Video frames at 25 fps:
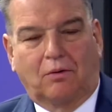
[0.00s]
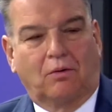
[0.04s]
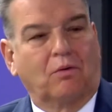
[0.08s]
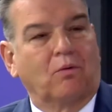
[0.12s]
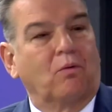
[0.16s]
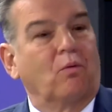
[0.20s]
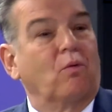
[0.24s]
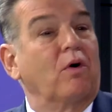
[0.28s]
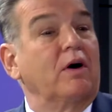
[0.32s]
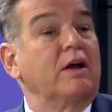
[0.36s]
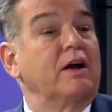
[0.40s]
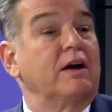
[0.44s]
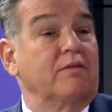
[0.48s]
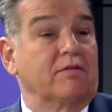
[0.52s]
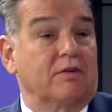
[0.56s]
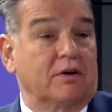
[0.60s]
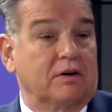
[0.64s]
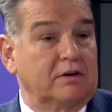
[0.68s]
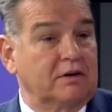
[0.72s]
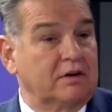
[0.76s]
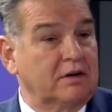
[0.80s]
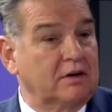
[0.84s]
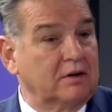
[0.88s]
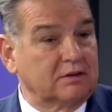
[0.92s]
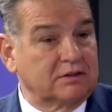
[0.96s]

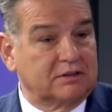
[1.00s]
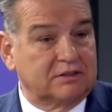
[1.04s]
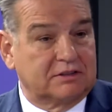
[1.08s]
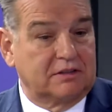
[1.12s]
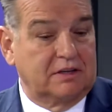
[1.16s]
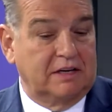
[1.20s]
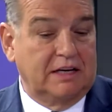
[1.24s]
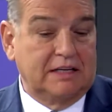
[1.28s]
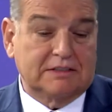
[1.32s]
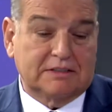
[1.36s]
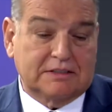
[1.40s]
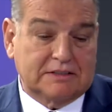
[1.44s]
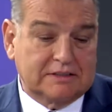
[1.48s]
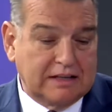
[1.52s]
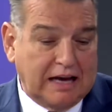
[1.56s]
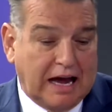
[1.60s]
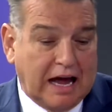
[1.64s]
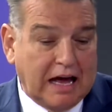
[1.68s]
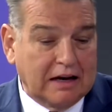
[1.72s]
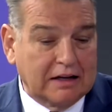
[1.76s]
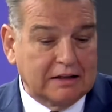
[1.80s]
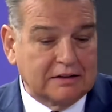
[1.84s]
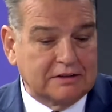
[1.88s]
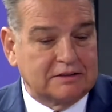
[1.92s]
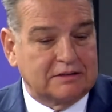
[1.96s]
whatever, eat
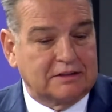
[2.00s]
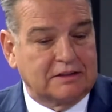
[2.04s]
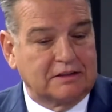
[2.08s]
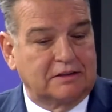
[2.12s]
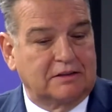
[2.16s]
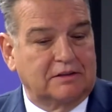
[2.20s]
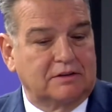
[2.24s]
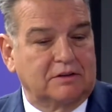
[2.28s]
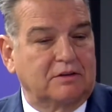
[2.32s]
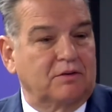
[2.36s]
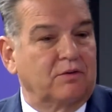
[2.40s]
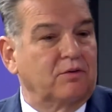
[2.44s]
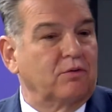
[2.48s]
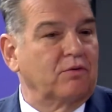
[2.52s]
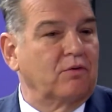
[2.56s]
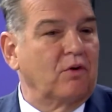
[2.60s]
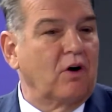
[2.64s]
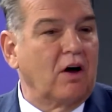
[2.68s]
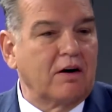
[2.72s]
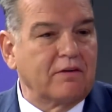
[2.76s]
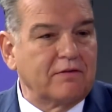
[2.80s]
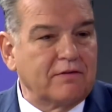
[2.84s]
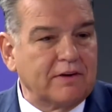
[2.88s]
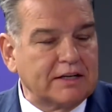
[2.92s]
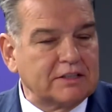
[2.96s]
salads and
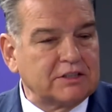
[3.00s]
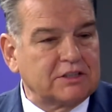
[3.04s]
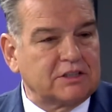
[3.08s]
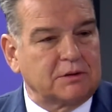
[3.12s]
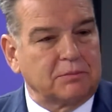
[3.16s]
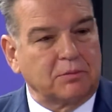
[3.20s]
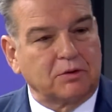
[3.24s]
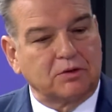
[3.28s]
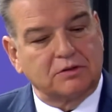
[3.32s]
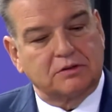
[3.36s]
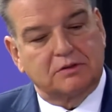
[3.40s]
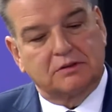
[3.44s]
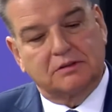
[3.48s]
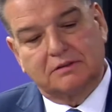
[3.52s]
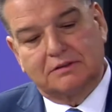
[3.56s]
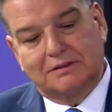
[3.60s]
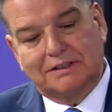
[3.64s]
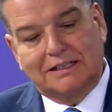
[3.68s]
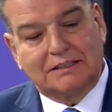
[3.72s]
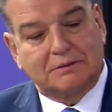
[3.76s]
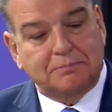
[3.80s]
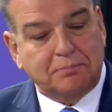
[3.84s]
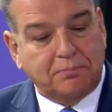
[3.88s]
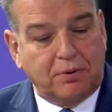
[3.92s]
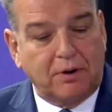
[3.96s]
raw vegetables.
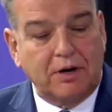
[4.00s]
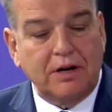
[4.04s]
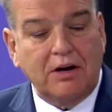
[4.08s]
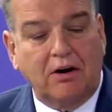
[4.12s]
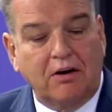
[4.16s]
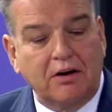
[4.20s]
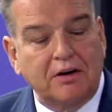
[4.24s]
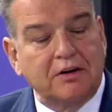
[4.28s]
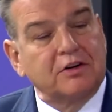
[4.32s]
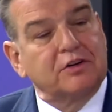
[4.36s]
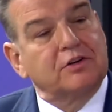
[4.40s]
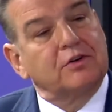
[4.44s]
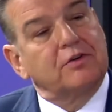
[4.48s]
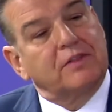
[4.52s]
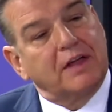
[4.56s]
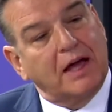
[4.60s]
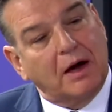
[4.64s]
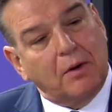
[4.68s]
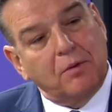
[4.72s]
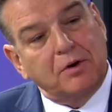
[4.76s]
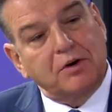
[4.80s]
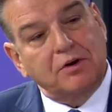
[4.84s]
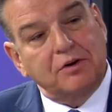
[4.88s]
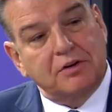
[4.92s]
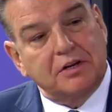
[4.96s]
It's pretty hard to do
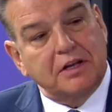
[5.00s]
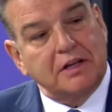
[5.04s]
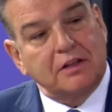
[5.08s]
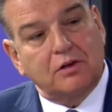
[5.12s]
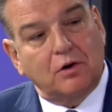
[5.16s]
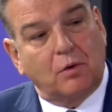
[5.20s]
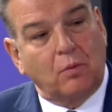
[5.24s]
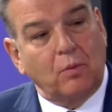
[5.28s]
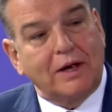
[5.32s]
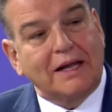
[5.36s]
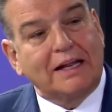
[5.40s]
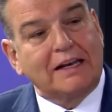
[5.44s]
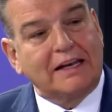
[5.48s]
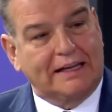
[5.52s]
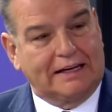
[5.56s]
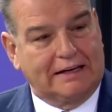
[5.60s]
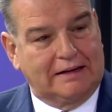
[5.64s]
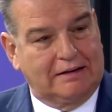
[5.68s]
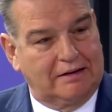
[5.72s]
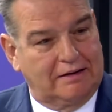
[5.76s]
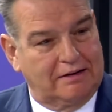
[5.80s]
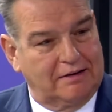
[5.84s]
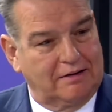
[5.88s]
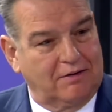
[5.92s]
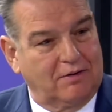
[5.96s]
that when your teeth are wiggling
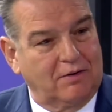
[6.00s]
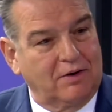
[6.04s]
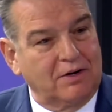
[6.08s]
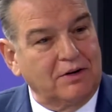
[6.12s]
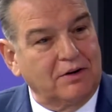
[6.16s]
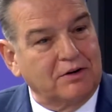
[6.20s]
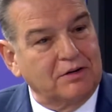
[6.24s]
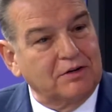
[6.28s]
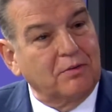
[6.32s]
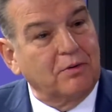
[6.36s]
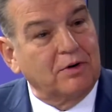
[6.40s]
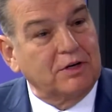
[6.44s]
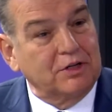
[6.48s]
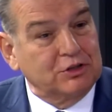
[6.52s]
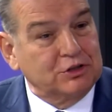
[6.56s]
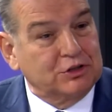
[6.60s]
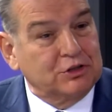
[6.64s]
when you're